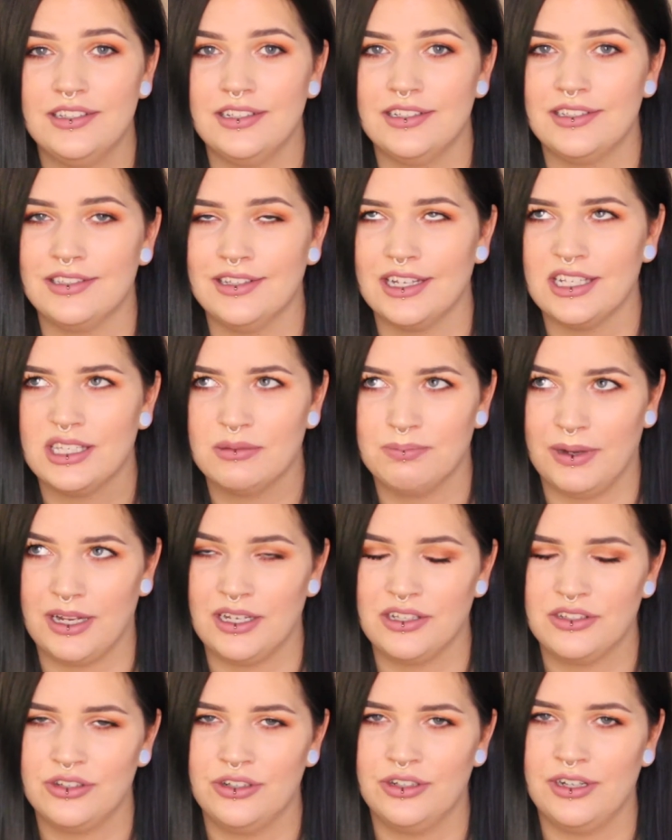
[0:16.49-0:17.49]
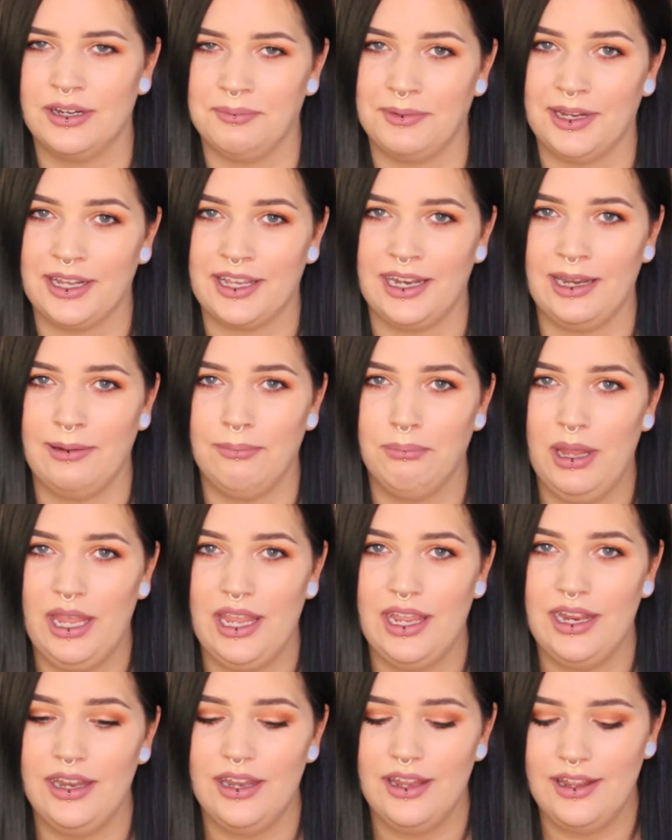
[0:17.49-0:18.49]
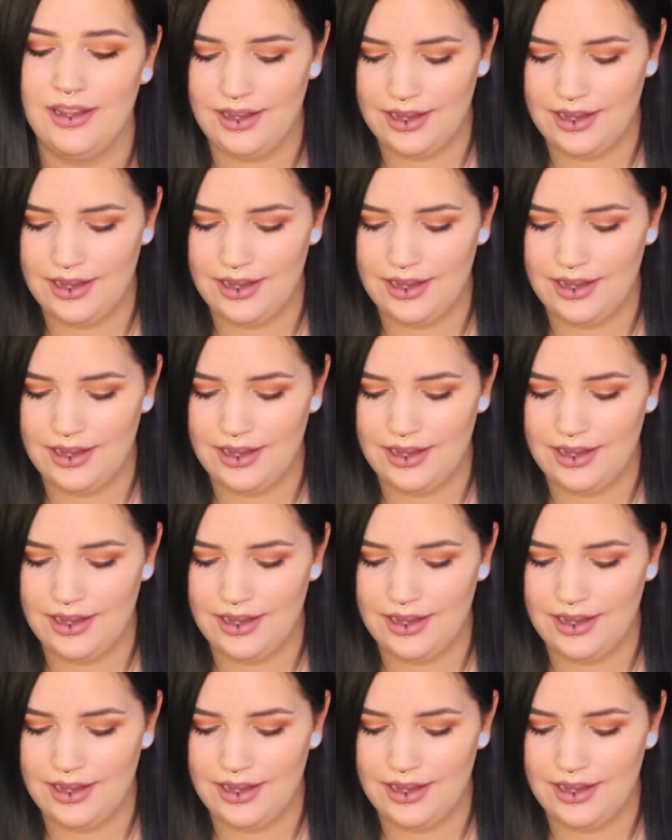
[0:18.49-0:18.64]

It's not sponsored, I'm not getting paid,